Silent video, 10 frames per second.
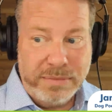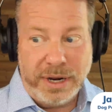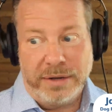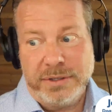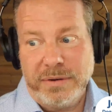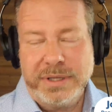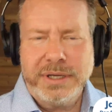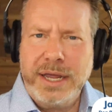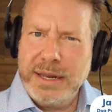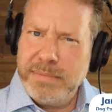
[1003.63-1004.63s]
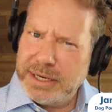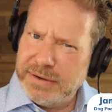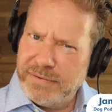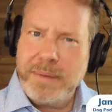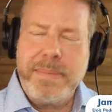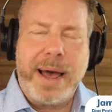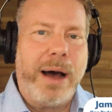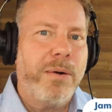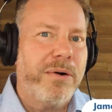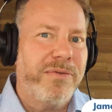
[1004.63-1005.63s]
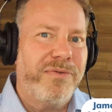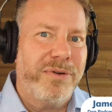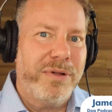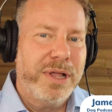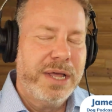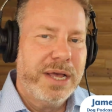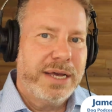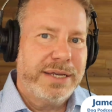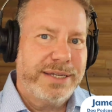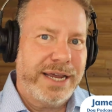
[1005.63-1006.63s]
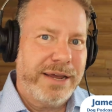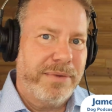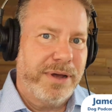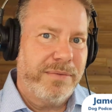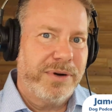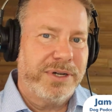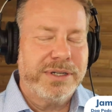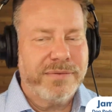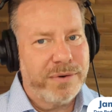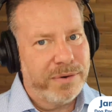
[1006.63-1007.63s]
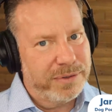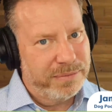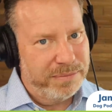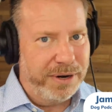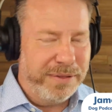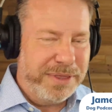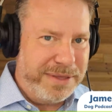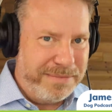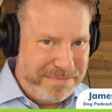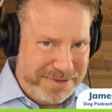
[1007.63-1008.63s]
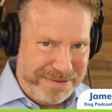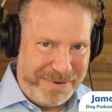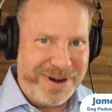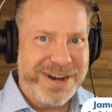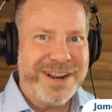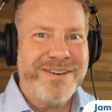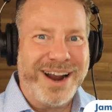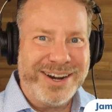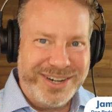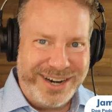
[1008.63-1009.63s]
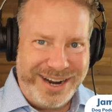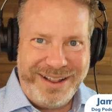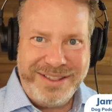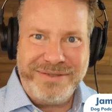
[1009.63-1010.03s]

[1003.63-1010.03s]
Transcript: Yeah. So it makes a very powerful statement, which is, of course, the marketing rationale.